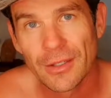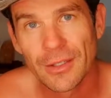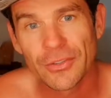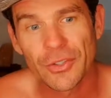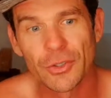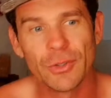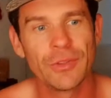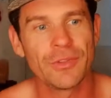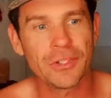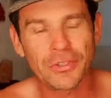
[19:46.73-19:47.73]
So
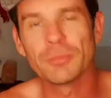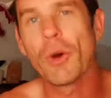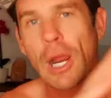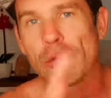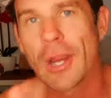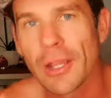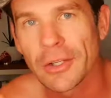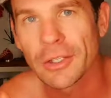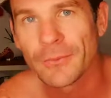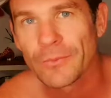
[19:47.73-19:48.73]
this is my
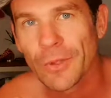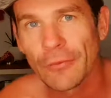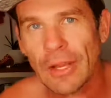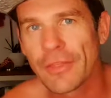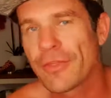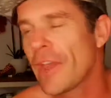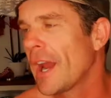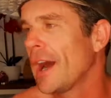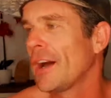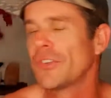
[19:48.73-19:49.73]
reality. I've had
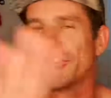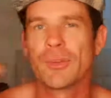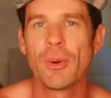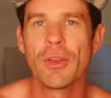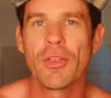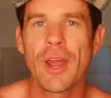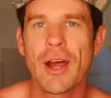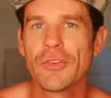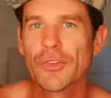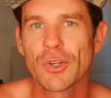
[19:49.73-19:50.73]
thousands upon
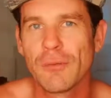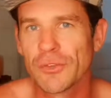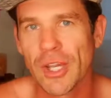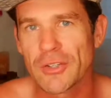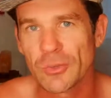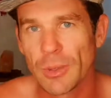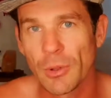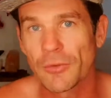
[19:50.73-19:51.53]
thousands of conversations with people.